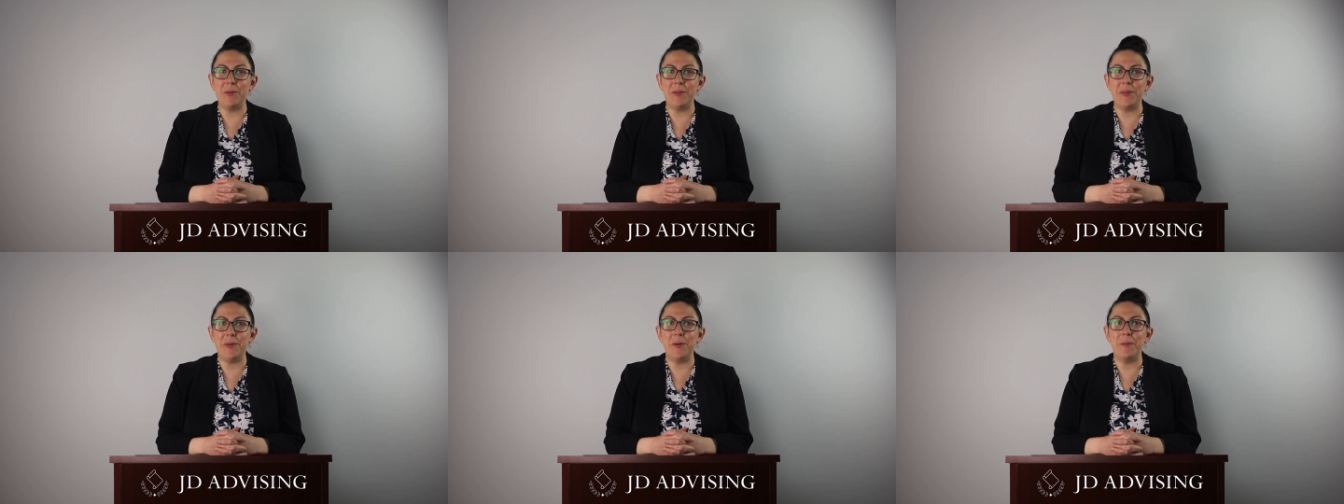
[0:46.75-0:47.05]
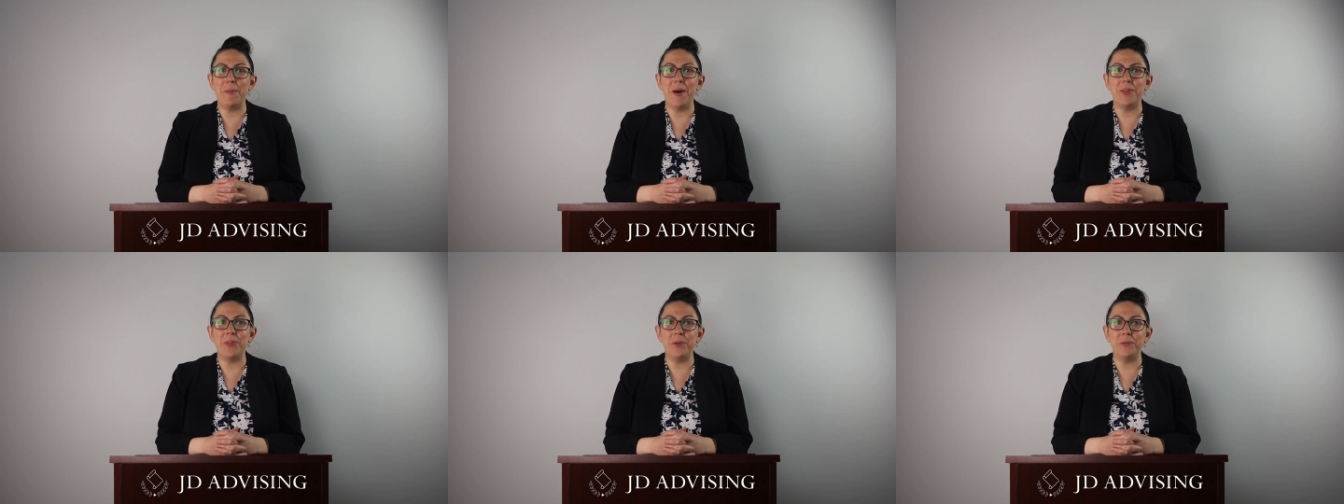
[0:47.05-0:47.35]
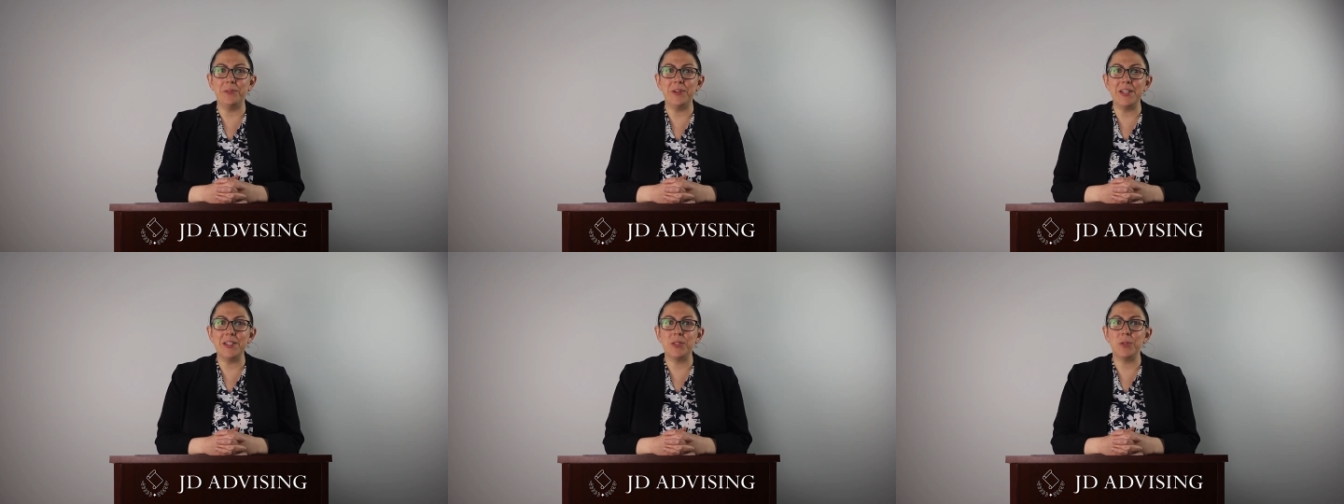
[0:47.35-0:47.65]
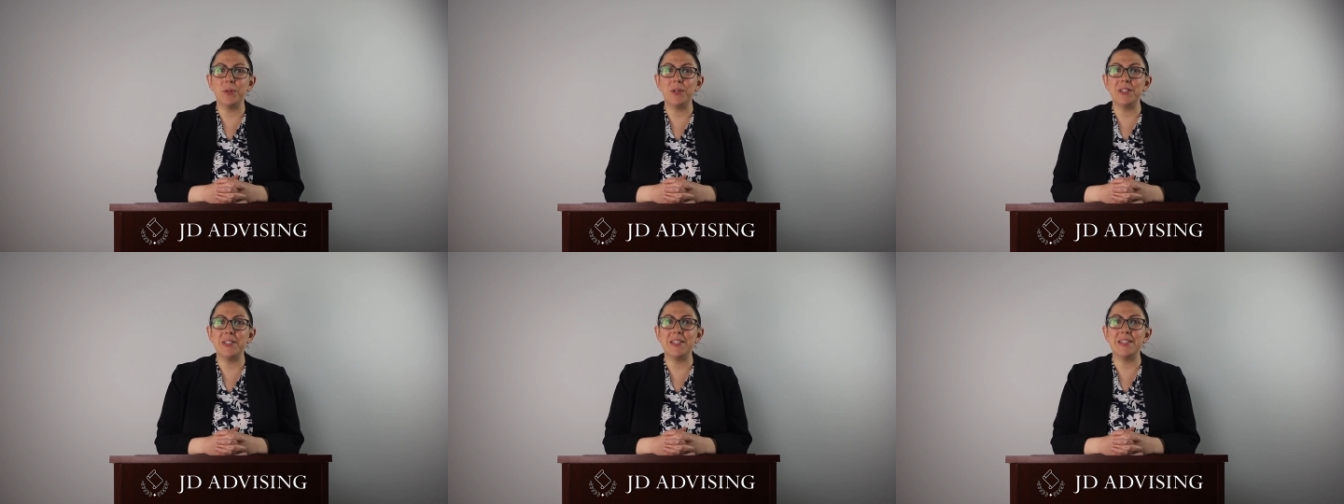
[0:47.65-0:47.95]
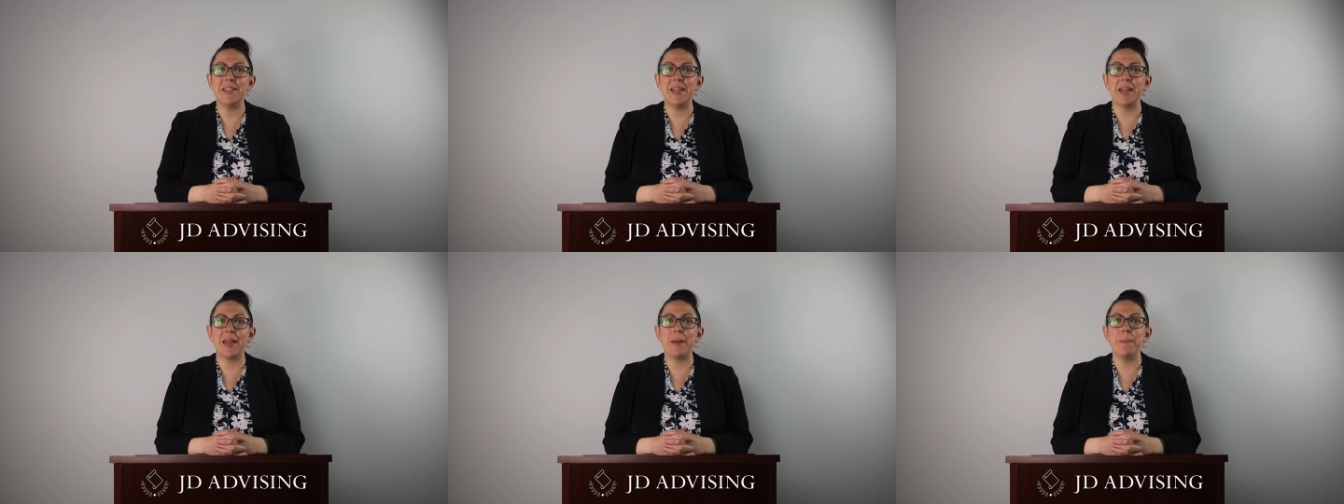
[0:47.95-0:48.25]
with you about the
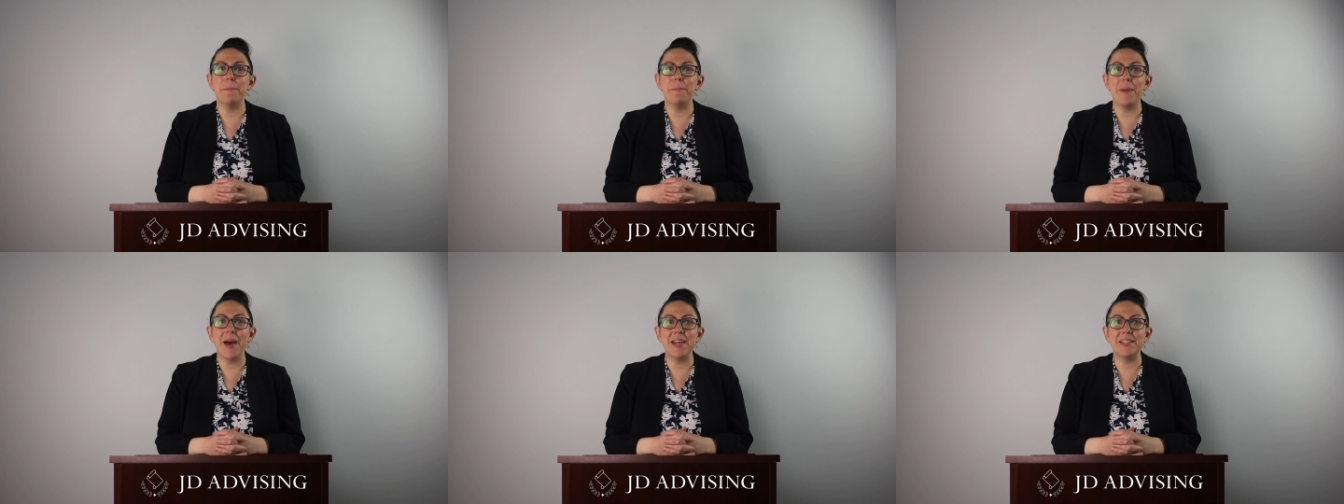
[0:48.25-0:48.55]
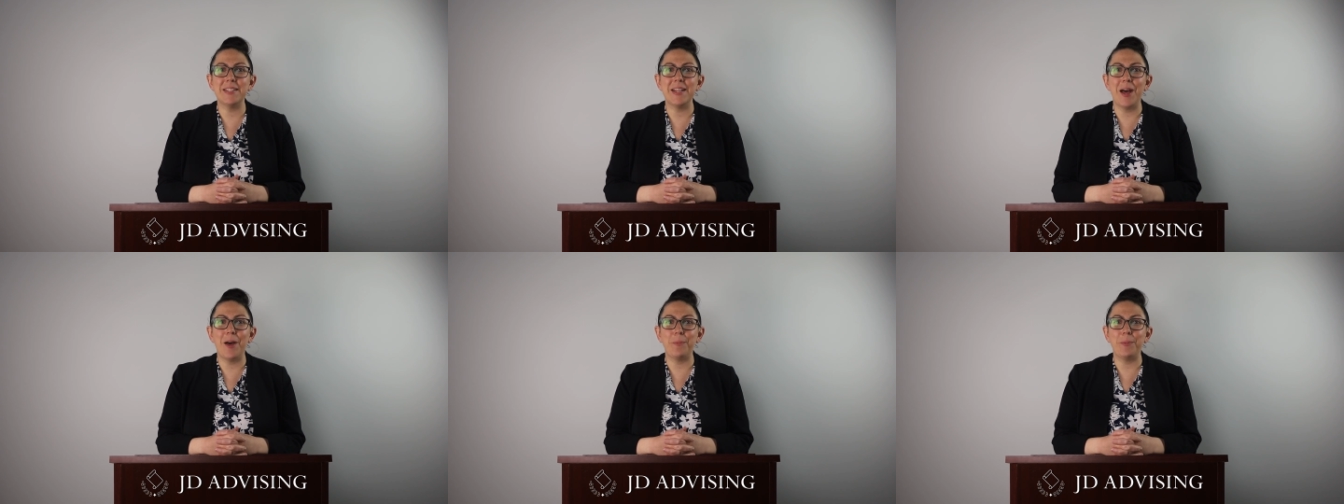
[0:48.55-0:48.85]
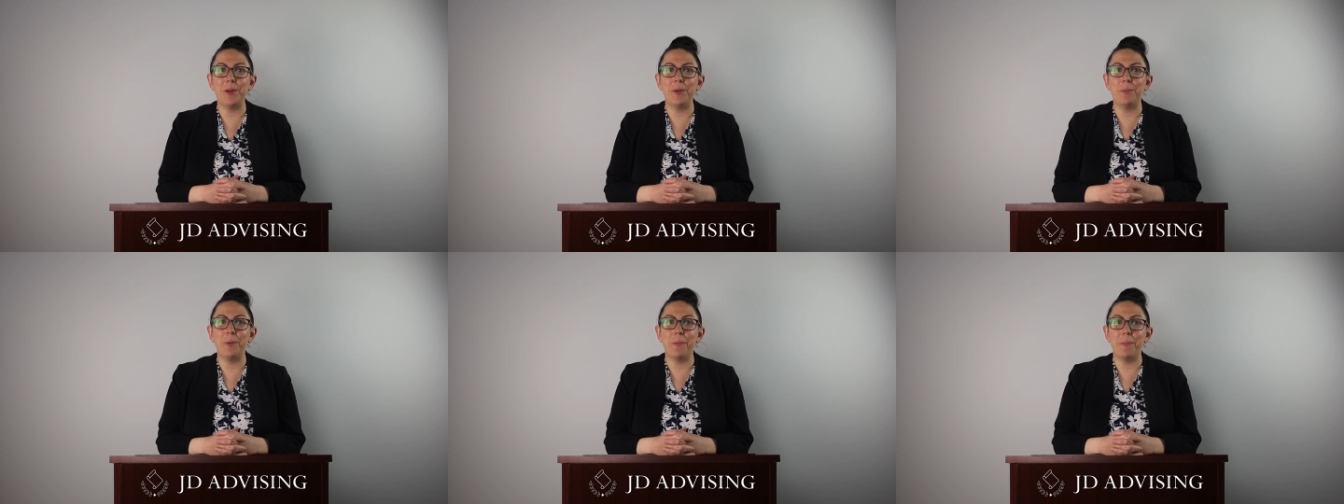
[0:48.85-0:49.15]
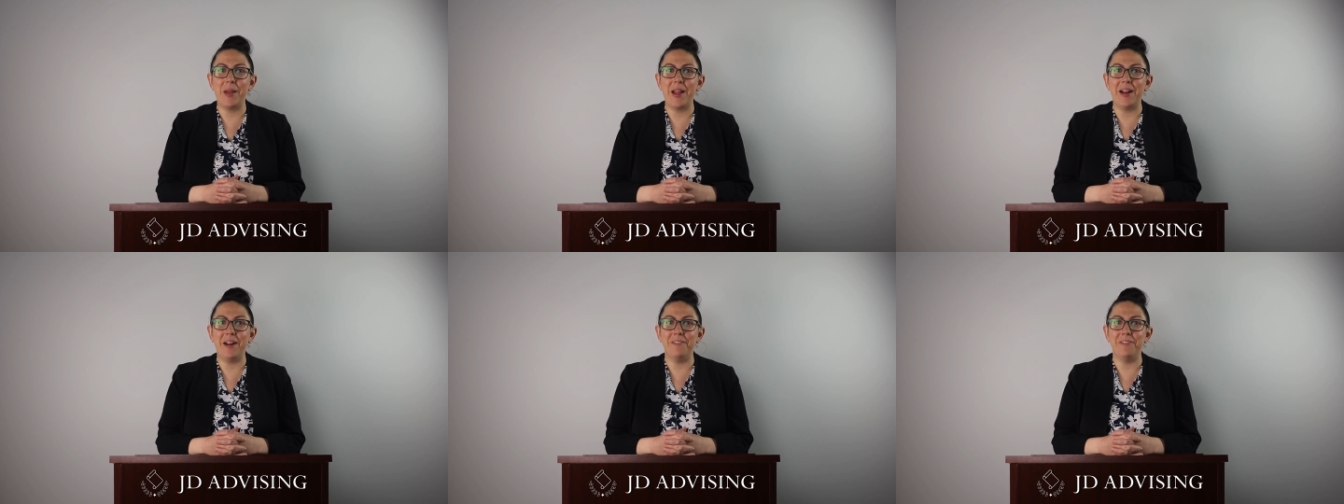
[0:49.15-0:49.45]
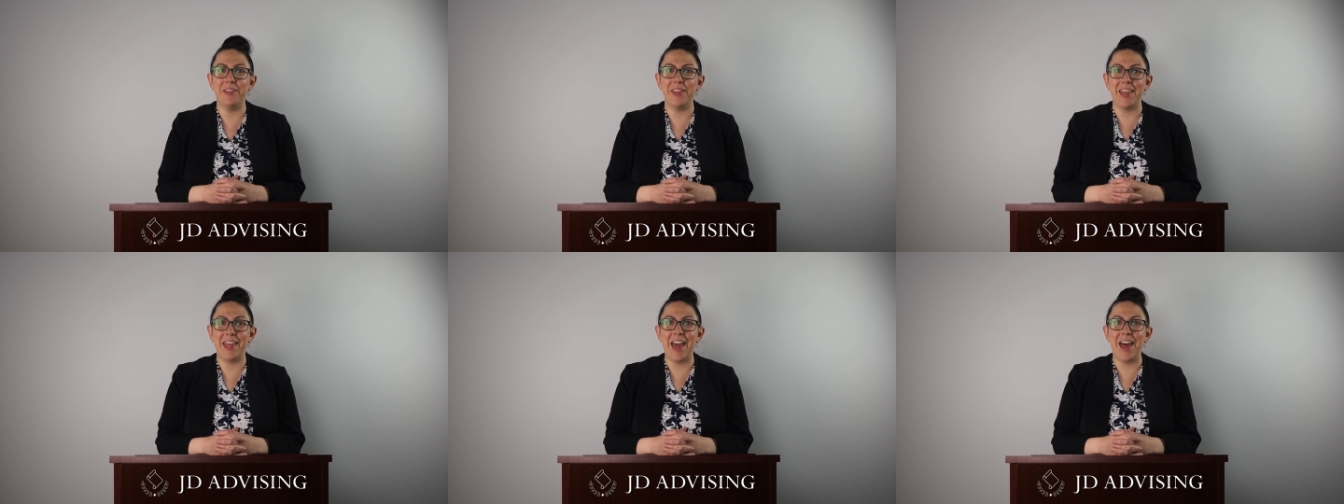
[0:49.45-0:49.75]
resources that can best help you prepare
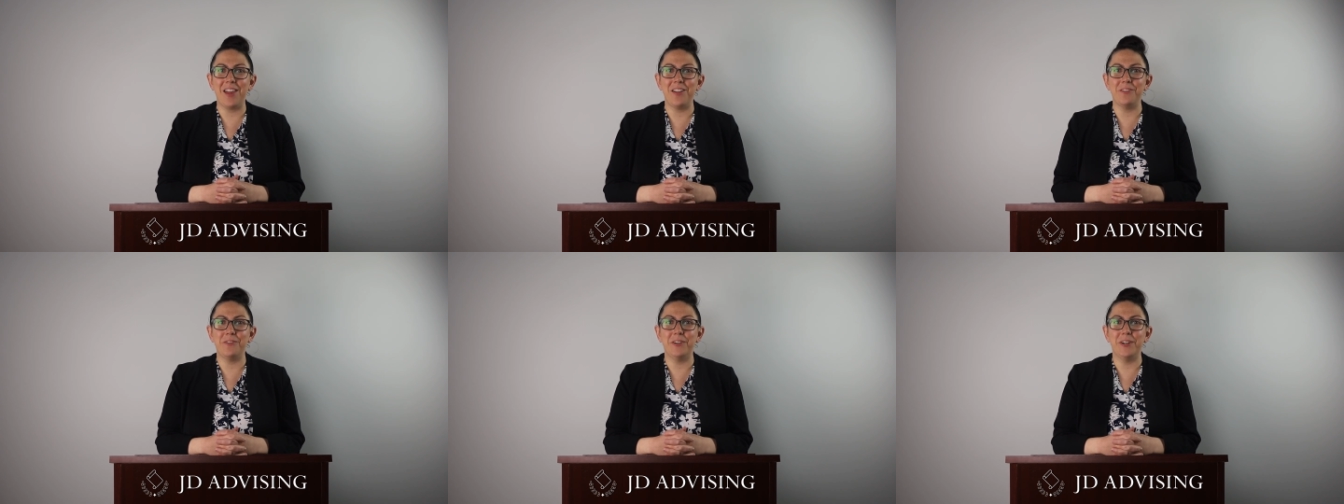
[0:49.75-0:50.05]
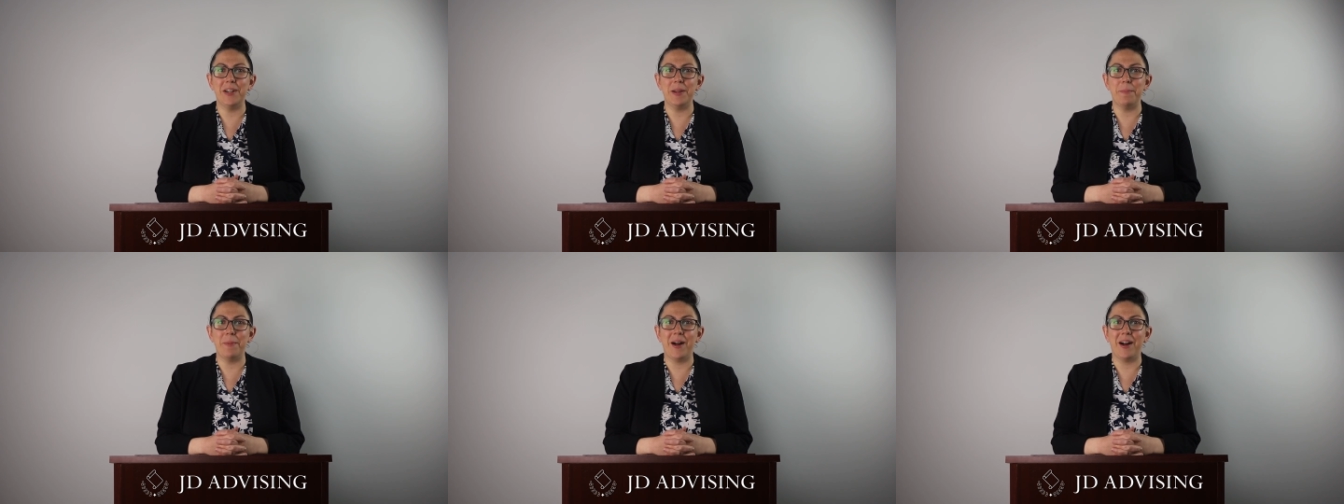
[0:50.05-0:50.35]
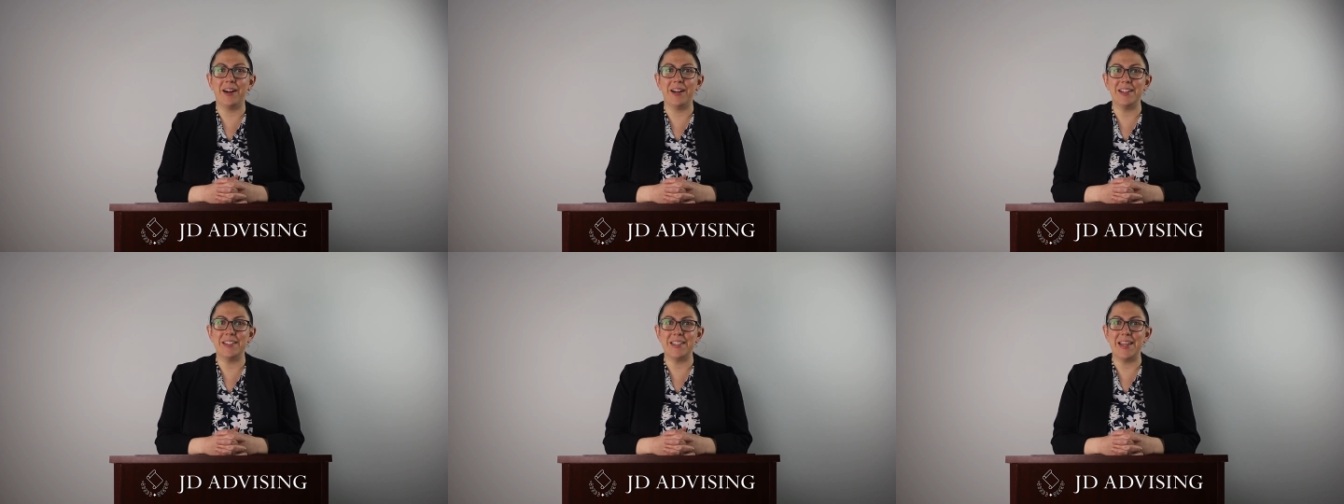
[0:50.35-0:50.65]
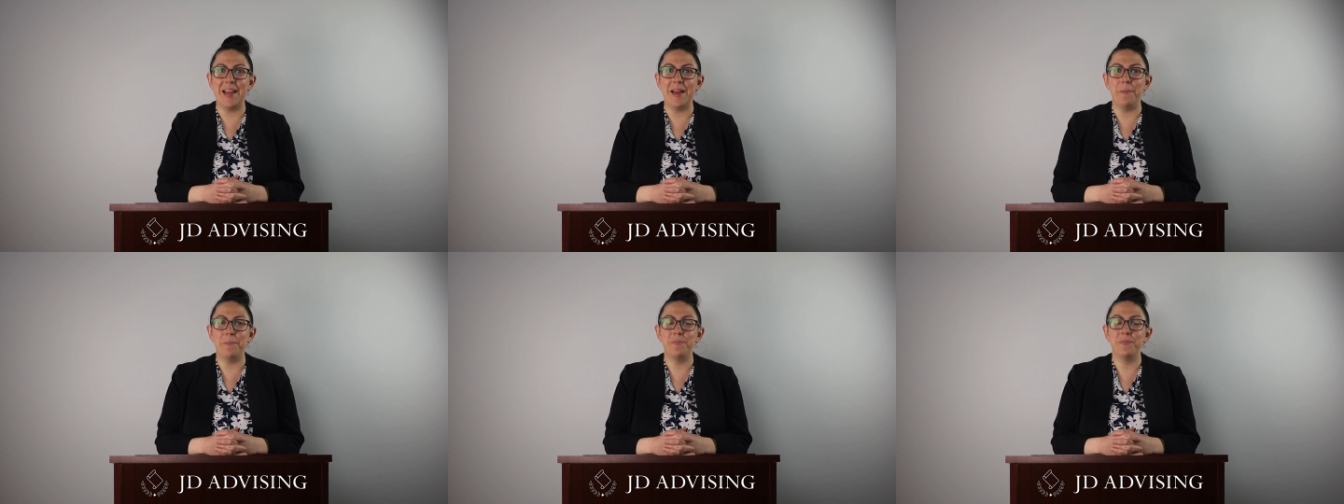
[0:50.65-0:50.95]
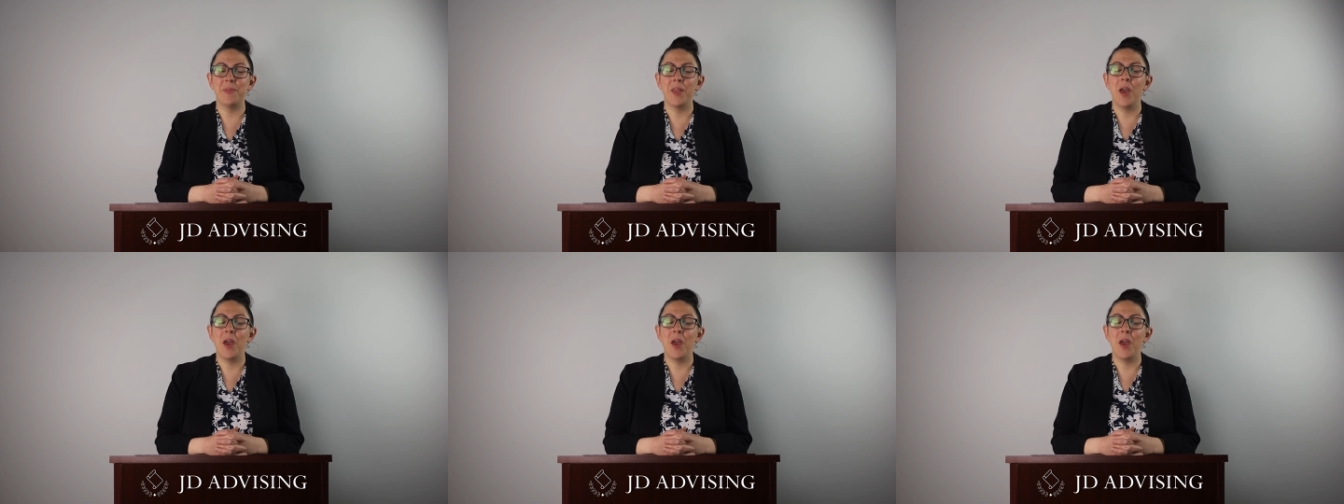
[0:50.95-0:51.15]
for the California Bar Exam.